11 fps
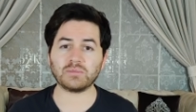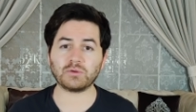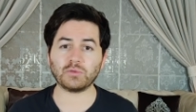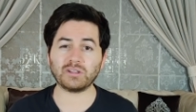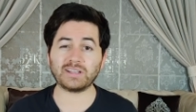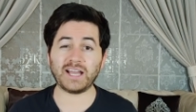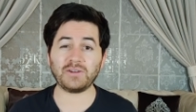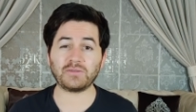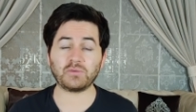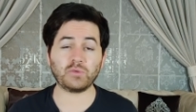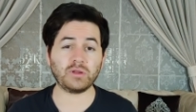world kind
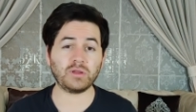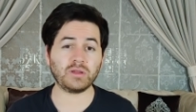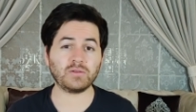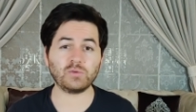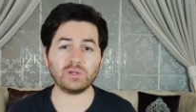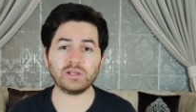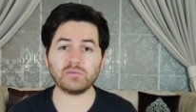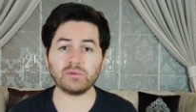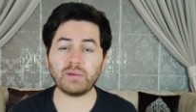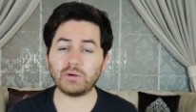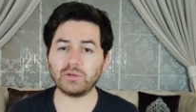of really
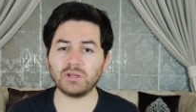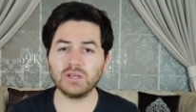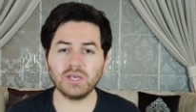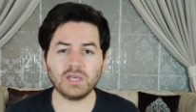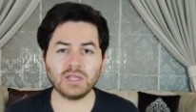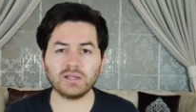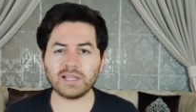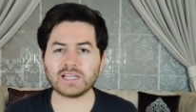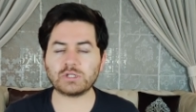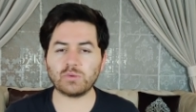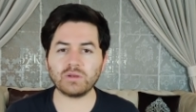rebounded in the
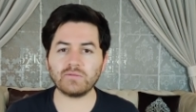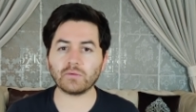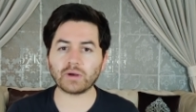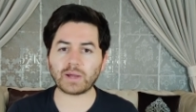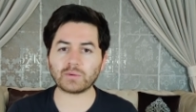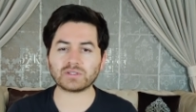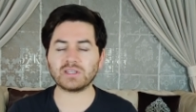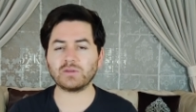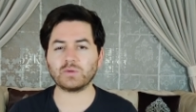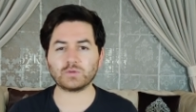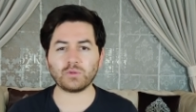last 24 hours, and it
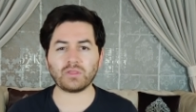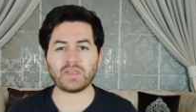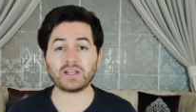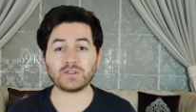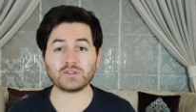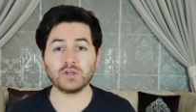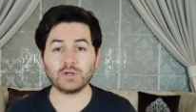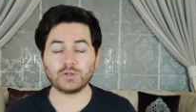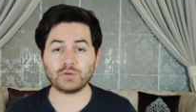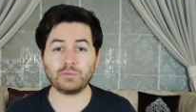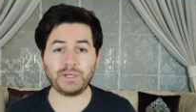was all thanks
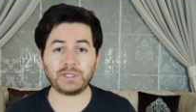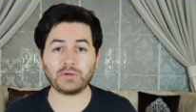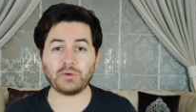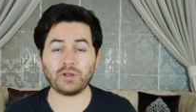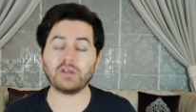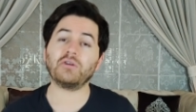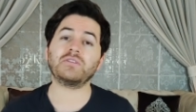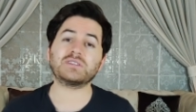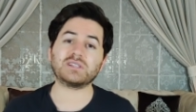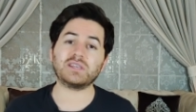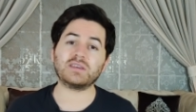to Bitcoin and
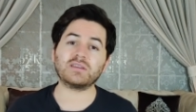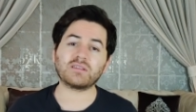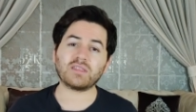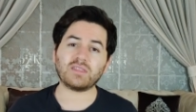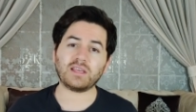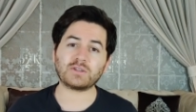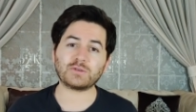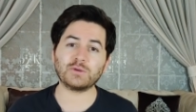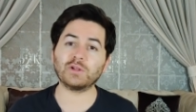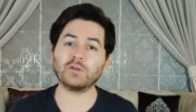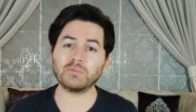obviously thanks to
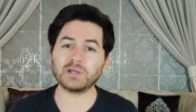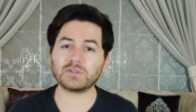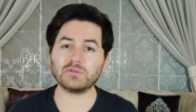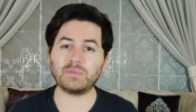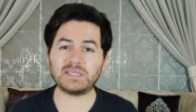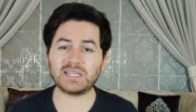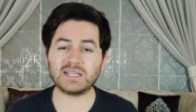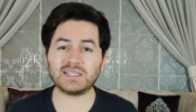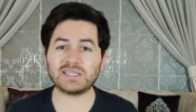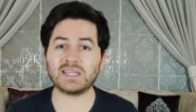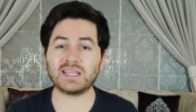Elon Musk, who basically
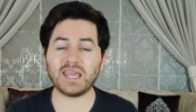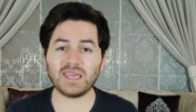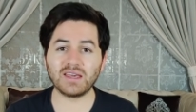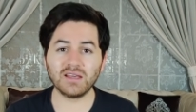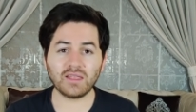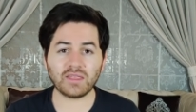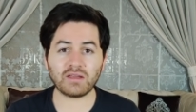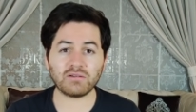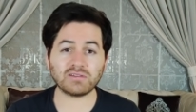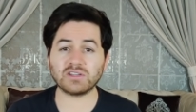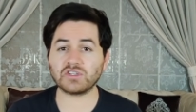said that, hey, there
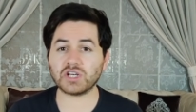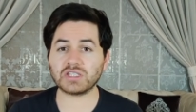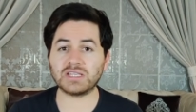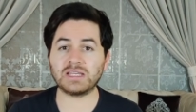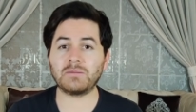is a chance that